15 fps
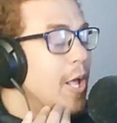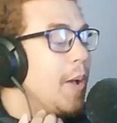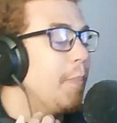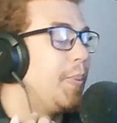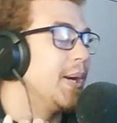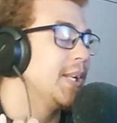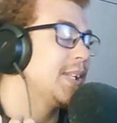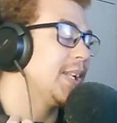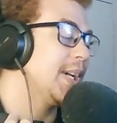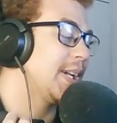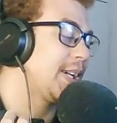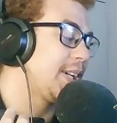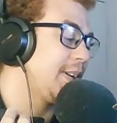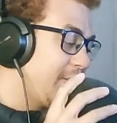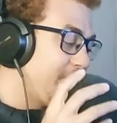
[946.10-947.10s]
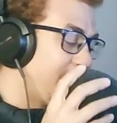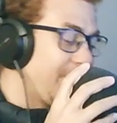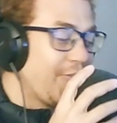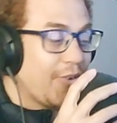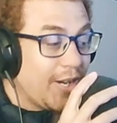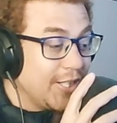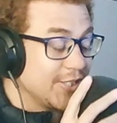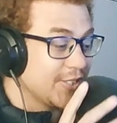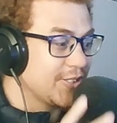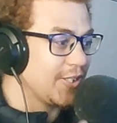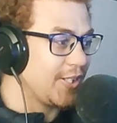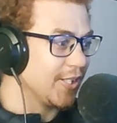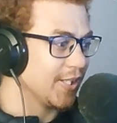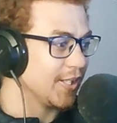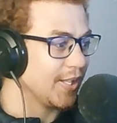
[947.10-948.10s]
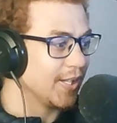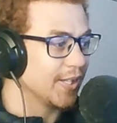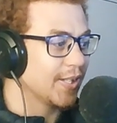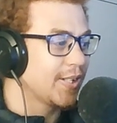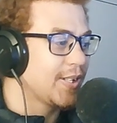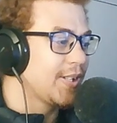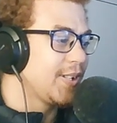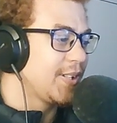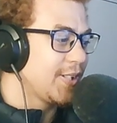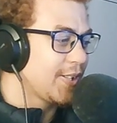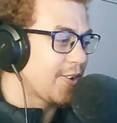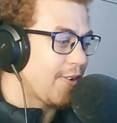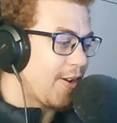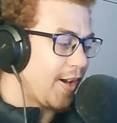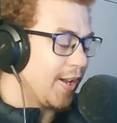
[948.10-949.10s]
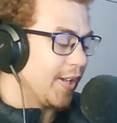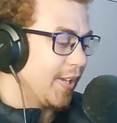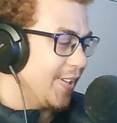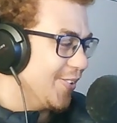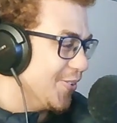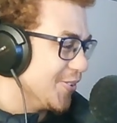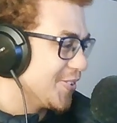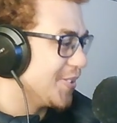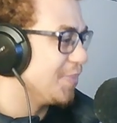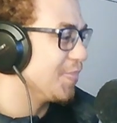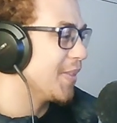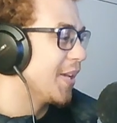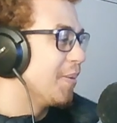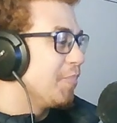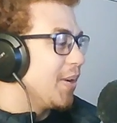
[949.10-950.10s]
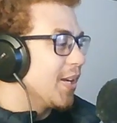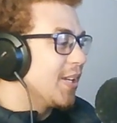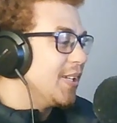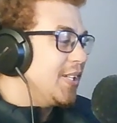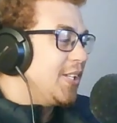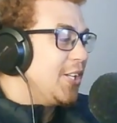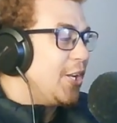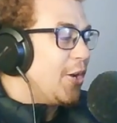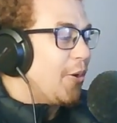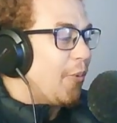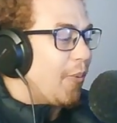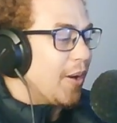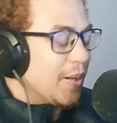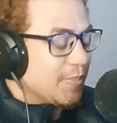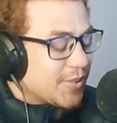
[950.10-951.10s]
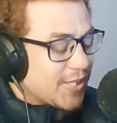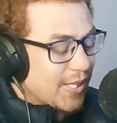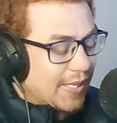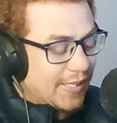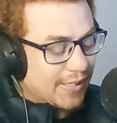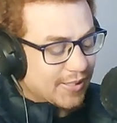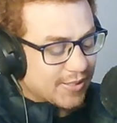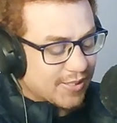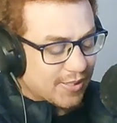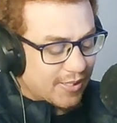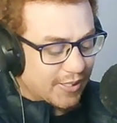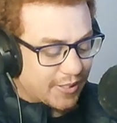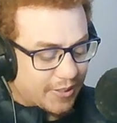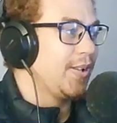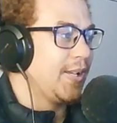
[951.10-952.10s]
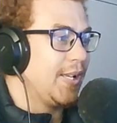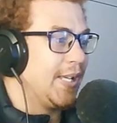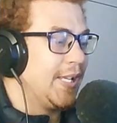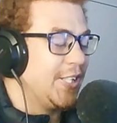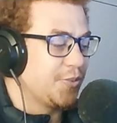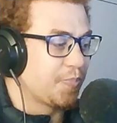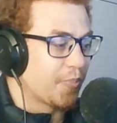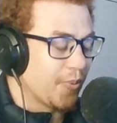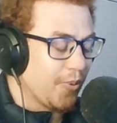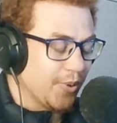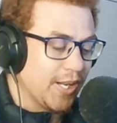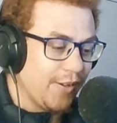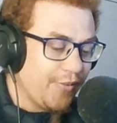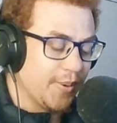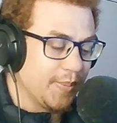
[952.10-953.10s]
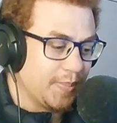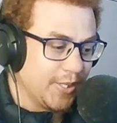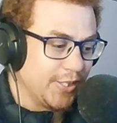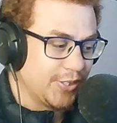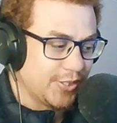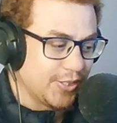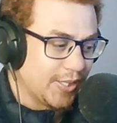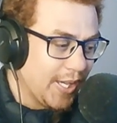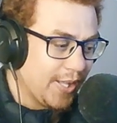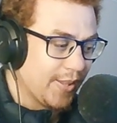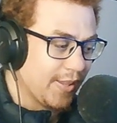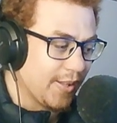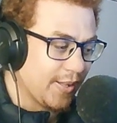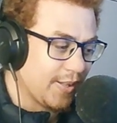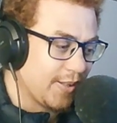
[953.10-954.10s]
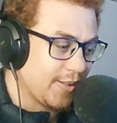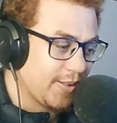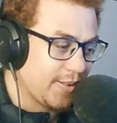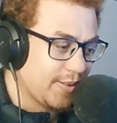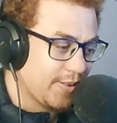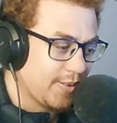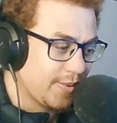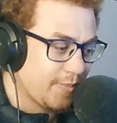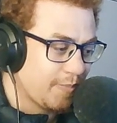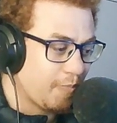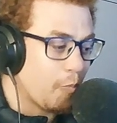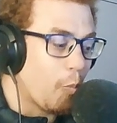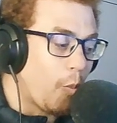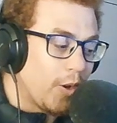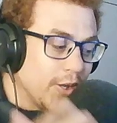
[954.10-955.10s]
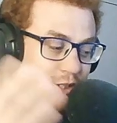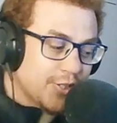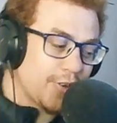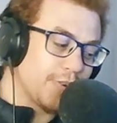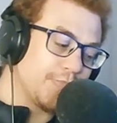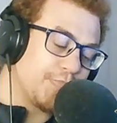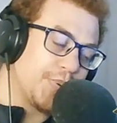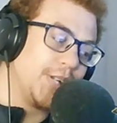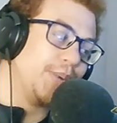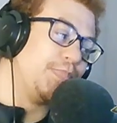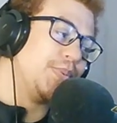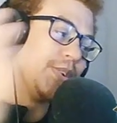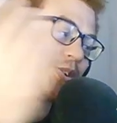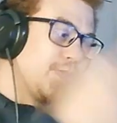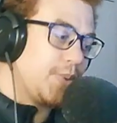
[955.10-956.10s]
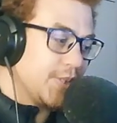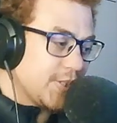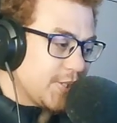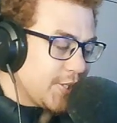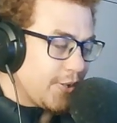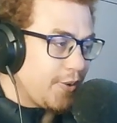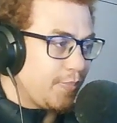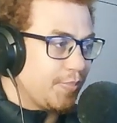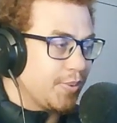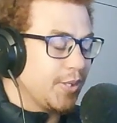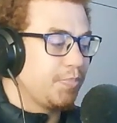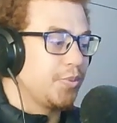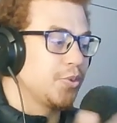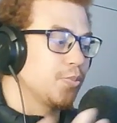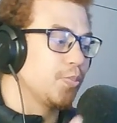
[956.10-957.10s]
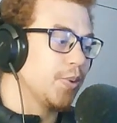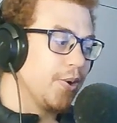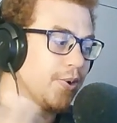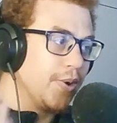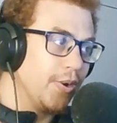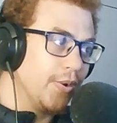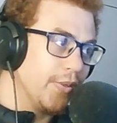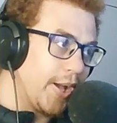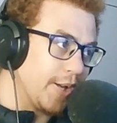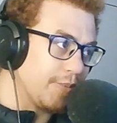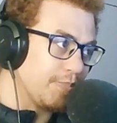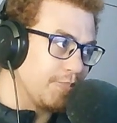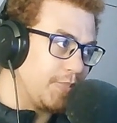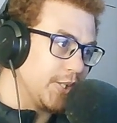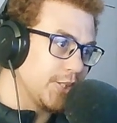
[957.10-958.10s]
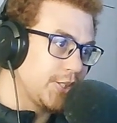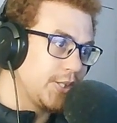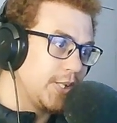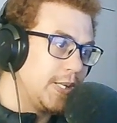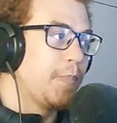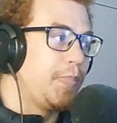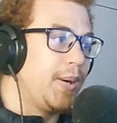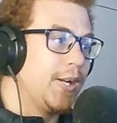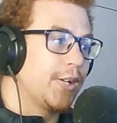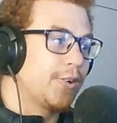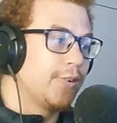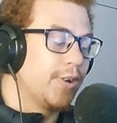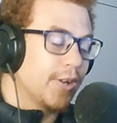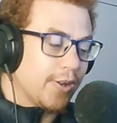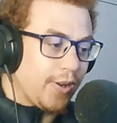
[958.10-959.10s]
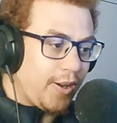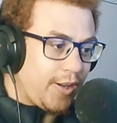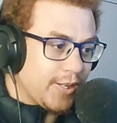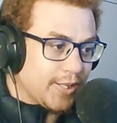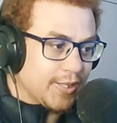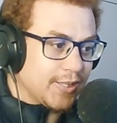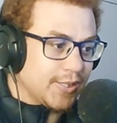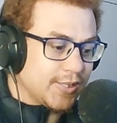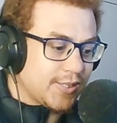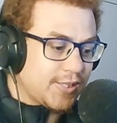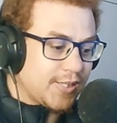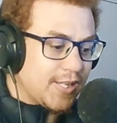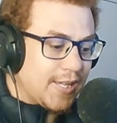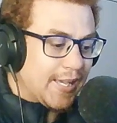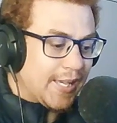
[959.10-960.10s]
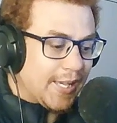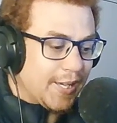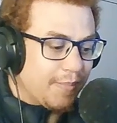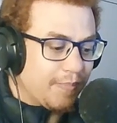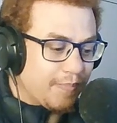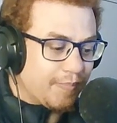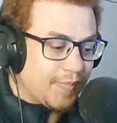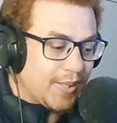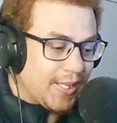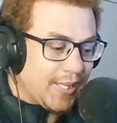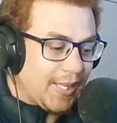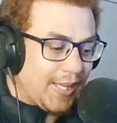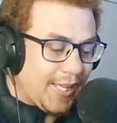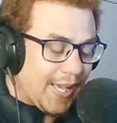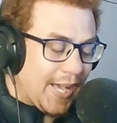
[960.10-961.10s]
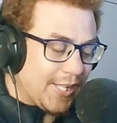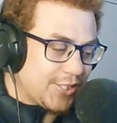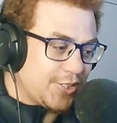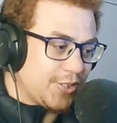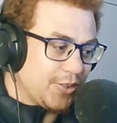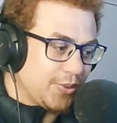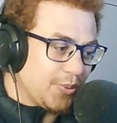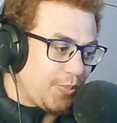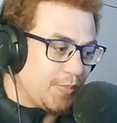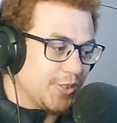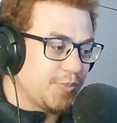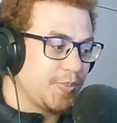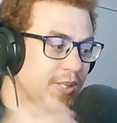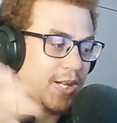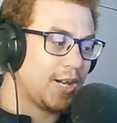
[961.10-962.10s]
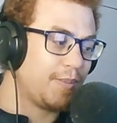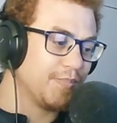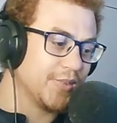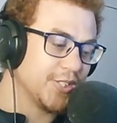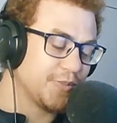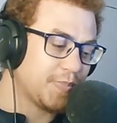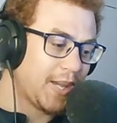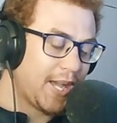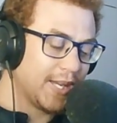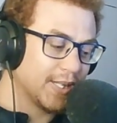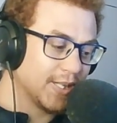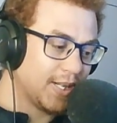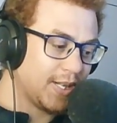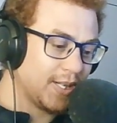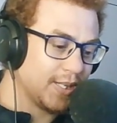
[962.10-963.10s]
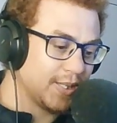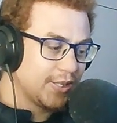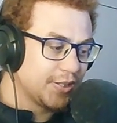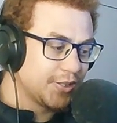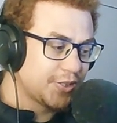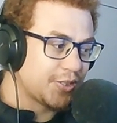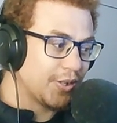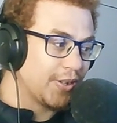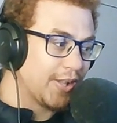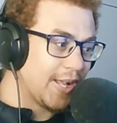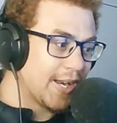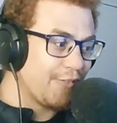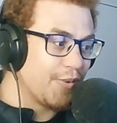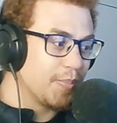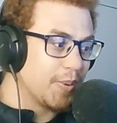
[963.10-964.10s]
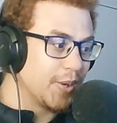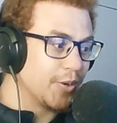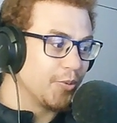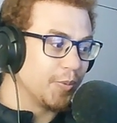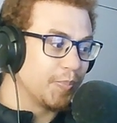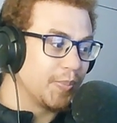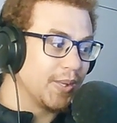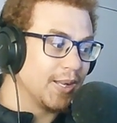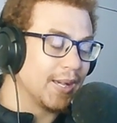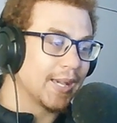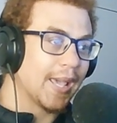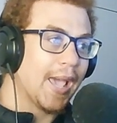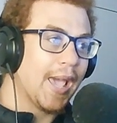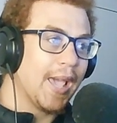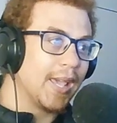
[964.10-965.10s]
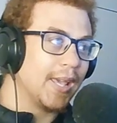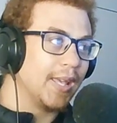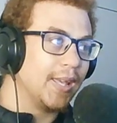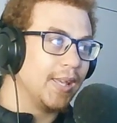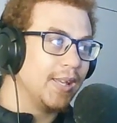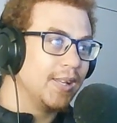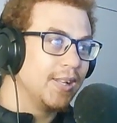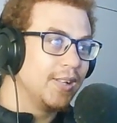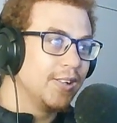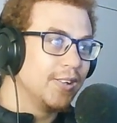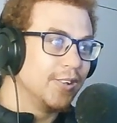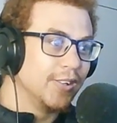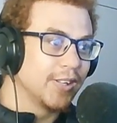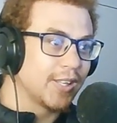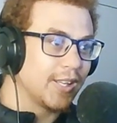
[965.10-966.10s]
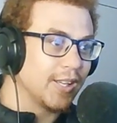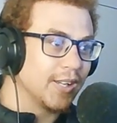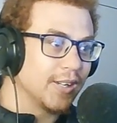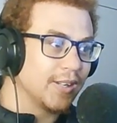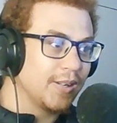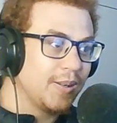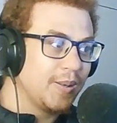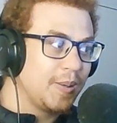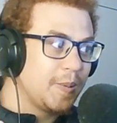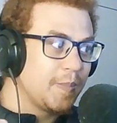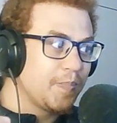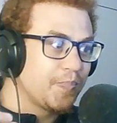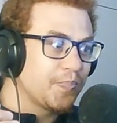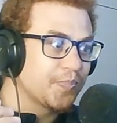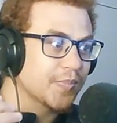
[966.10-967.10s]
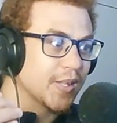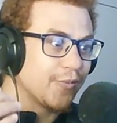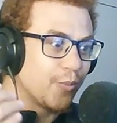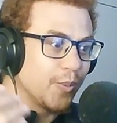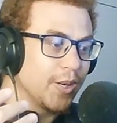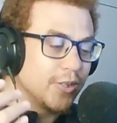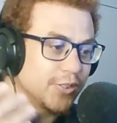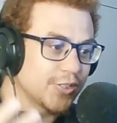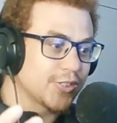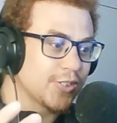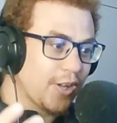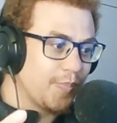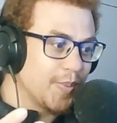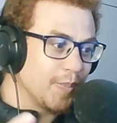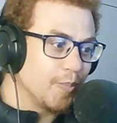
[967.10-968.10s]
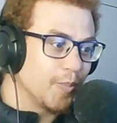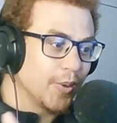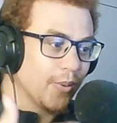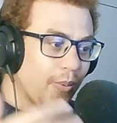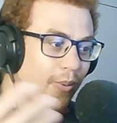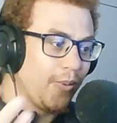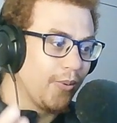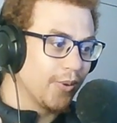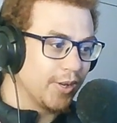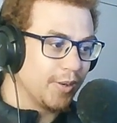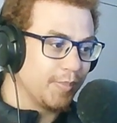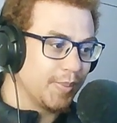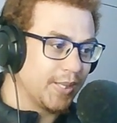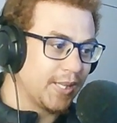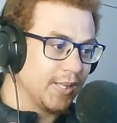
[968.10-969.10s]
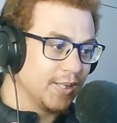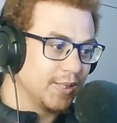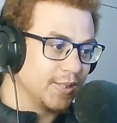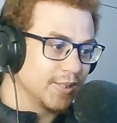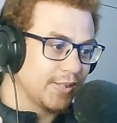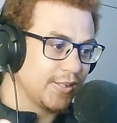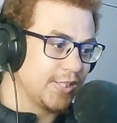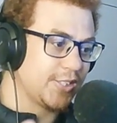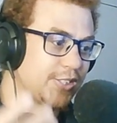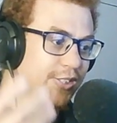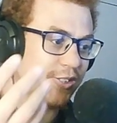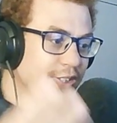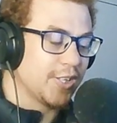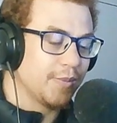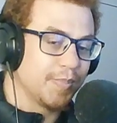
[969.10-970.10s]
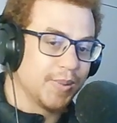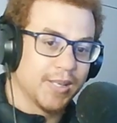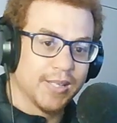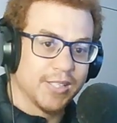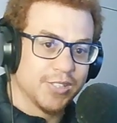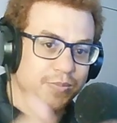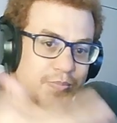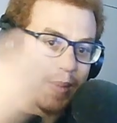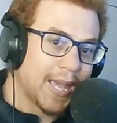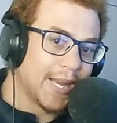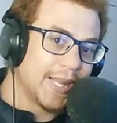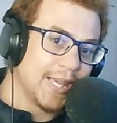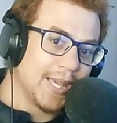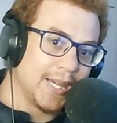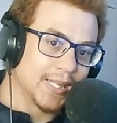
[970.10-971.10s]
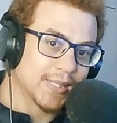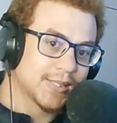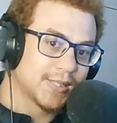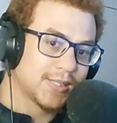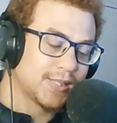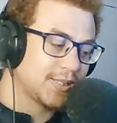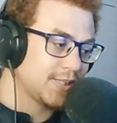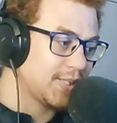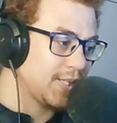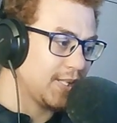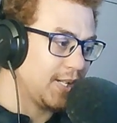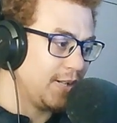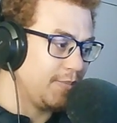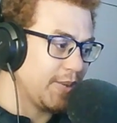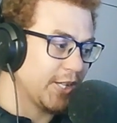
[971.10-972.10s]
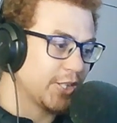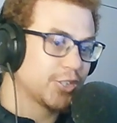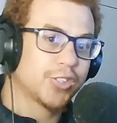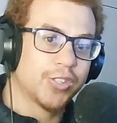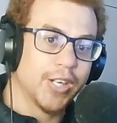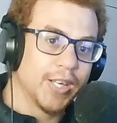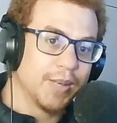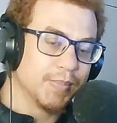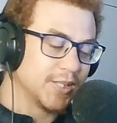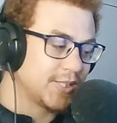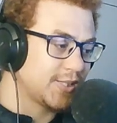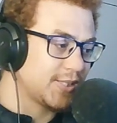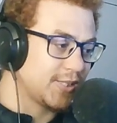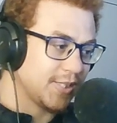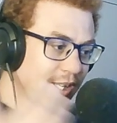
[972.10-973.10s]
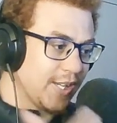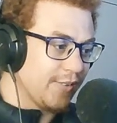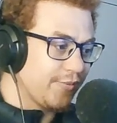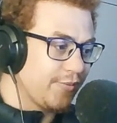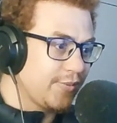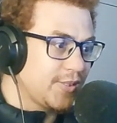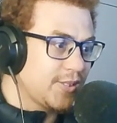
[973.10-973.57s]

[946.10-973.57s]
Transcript: But, like, before I start, like, crying you or something. But what I'm saying is, like... He's brought everybody together. Was it on purpose? Wasn't it on purpose? We don't know that much. But regardless, him, he had to almost become this bad guy. So that everybody would be like, hey, look here. If we don't stop him, we're all going to be killed. And there's just going to be these maniacs, um, extremists left.